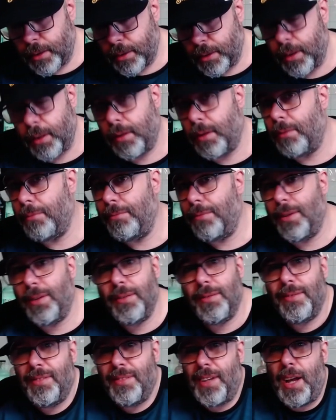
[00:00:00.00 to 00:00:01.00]
uh,
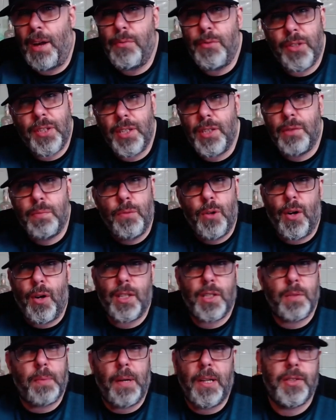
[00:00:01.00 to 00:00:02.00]
everything's more
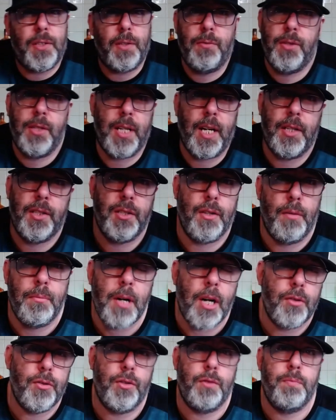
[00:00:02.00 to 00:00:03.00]
expensive today, so am
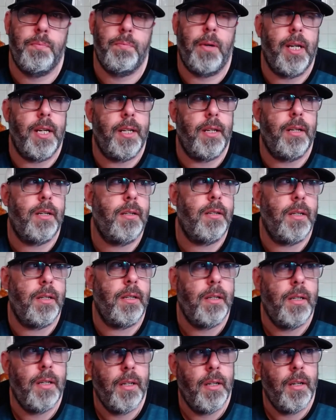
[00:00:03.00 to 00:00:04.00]
I just being like
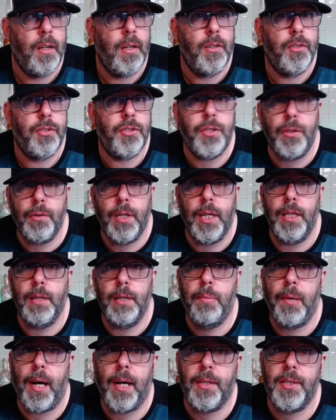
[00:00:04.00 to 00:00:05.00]
stuck in the
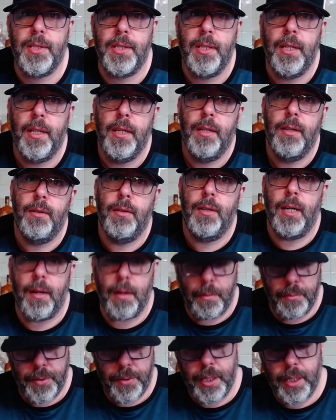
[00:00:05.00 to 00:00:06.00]
past where
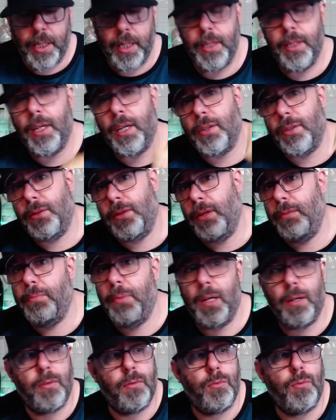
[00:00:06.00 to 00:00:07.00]
I'm thinking that's
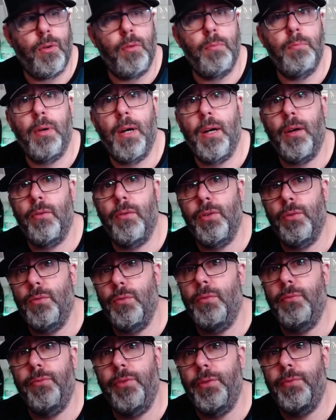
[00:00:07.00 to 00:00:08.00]
about one pound to
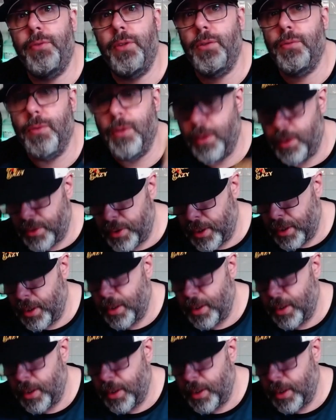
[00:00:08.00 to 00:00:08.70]
one fifty's worth.